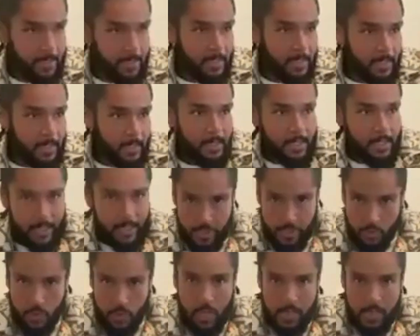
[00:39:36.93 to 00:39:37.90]
in a
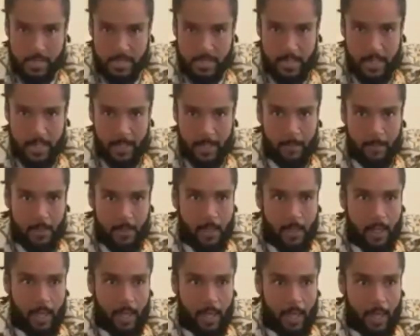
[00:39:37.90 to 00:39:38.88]
trance state.
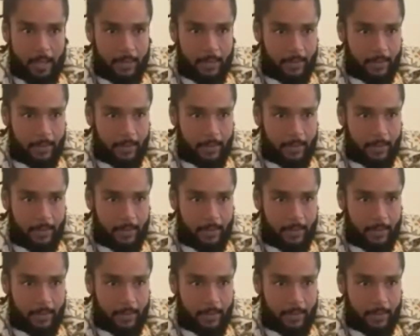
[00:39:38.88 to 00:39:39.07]
And